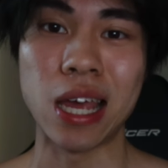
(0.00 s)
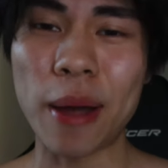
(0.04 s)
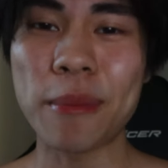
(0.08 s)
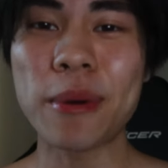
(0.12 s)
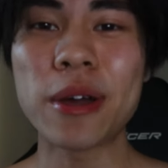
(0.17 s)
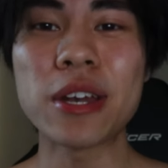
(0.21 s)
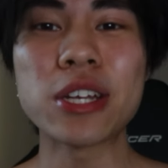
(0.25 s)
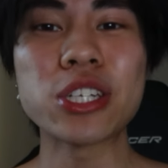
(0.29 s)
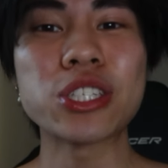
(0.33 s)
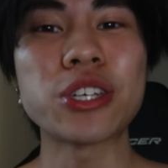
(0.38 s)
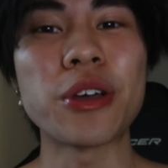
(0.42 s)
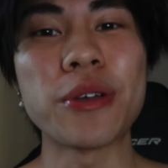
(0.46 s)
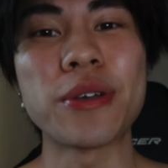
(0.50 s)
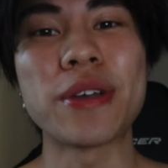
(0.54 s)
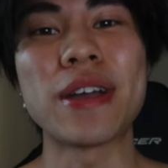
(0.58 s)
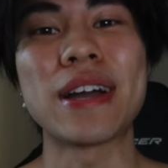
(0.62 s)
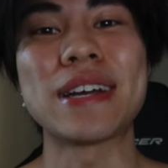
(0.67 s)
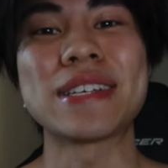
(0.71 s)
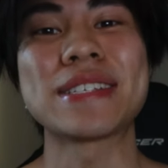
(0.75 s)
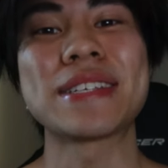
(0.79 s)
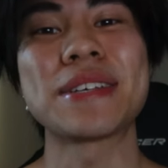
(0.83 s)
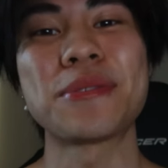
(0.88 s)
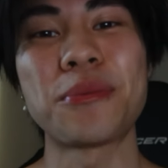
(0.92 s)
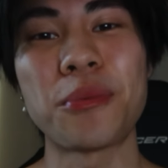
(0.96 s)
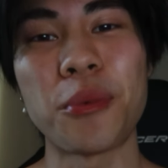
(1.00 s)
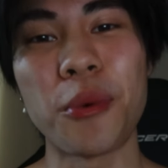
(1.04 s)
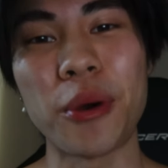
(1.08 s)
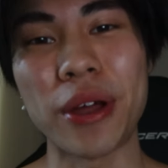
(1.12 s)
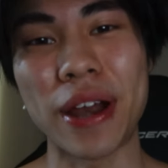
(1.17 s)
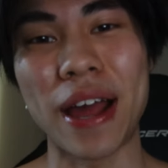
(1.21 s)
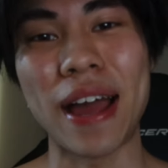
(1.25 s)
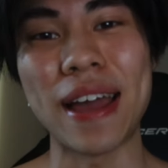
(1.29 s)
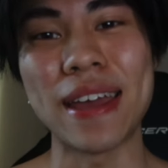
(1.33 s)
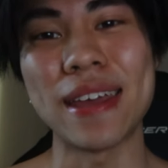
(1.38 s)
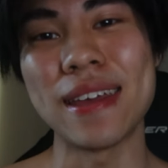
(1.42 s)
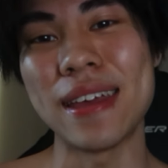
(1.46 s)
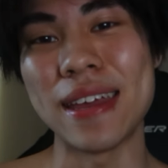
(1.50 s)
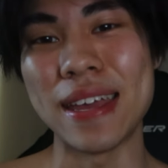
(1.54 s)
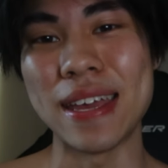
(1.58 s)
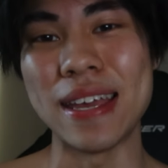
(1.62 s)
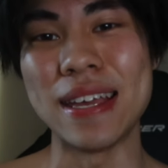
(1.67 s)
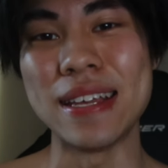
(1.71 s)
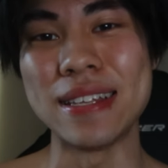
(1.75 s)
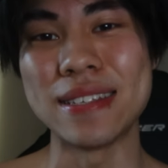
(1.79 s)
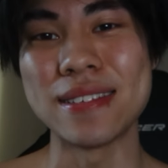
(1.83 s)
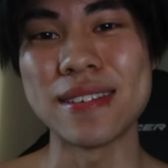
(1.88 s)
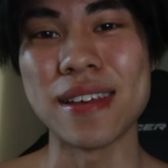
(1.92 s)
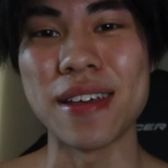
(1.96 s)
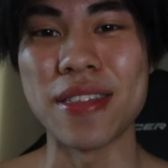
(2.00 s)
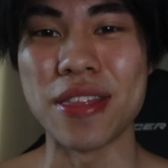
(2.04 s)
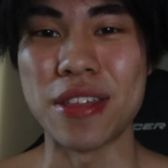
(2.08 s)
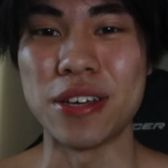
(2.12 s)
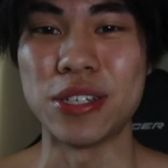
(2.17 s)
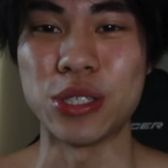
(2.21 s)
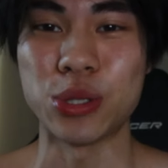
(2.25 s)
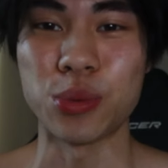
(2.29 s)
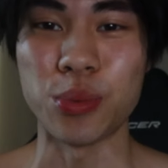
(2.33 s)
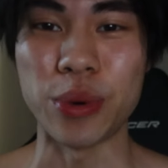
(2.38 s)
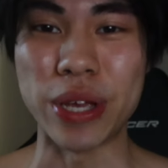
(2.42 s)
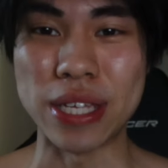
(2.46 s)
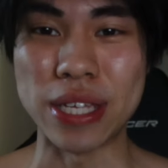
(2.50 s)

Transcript: I'm gonna show you guys what I eat in this